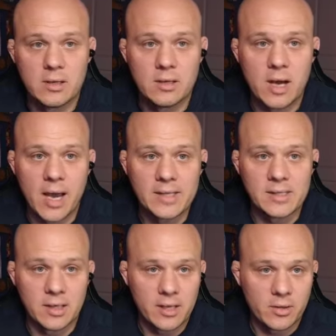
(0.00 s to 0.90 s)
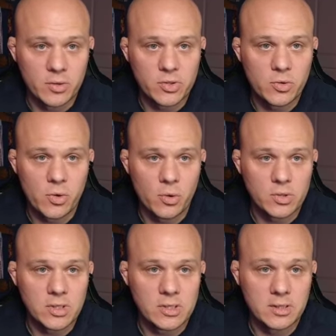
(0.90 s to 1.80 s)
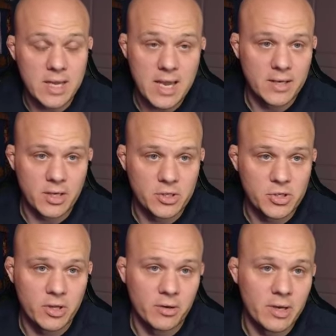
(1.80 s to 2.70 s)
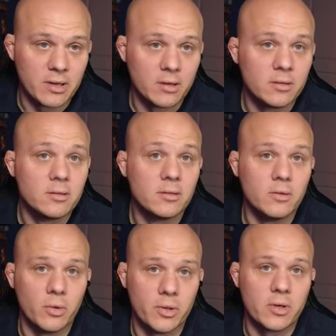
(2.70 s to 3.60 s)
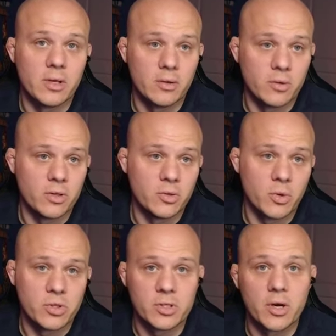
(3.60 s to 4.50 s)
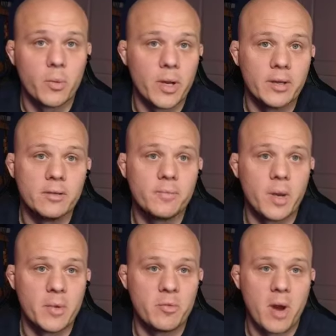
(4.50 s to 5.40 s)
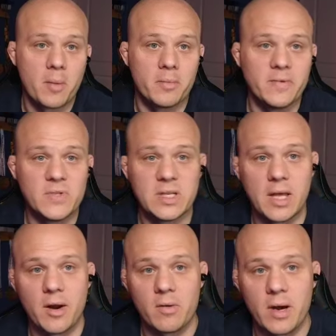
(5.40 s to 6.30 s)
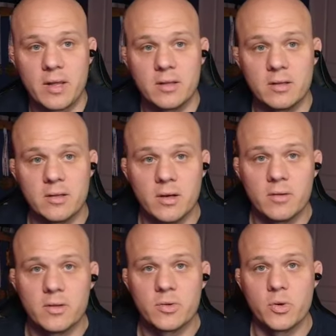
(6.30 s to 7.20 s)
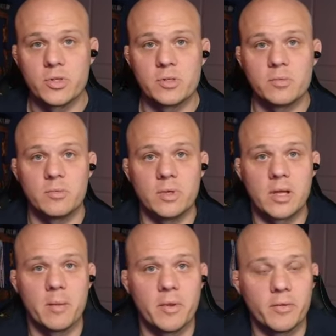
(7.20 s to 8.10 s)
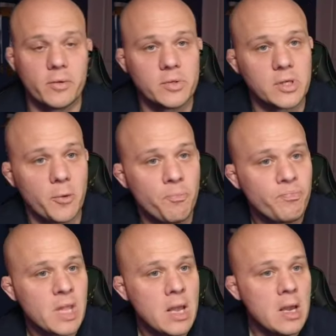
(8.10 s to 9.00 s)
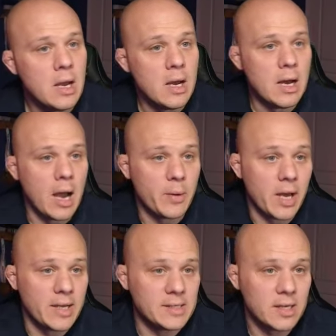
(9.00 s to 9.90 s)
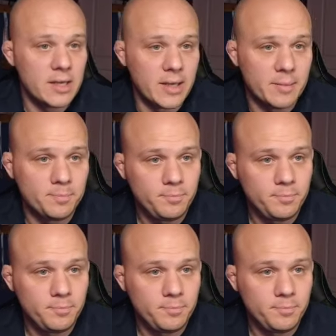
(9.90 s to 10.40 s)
isolate those two corals because they can't touch each other either, or they'll kill, or the torch is gonna win. I mean, you probably have seen that already. The torch is really coming through. So, I would isolate them.